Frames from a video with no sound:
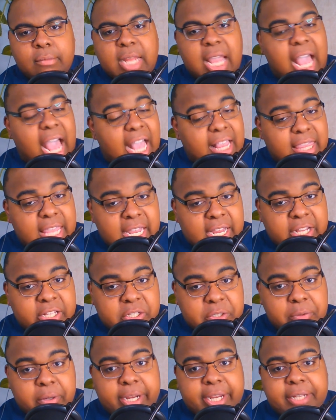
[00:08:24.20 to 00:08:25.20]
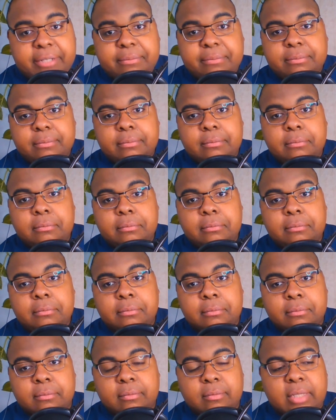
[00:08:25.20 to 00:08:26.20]
I think it's great.
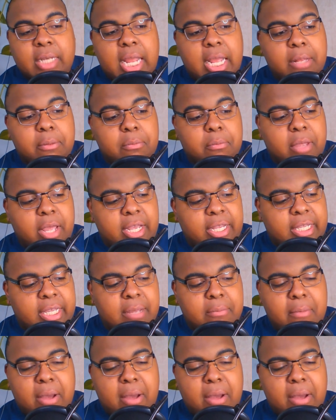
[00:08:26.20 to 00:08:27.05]
Again,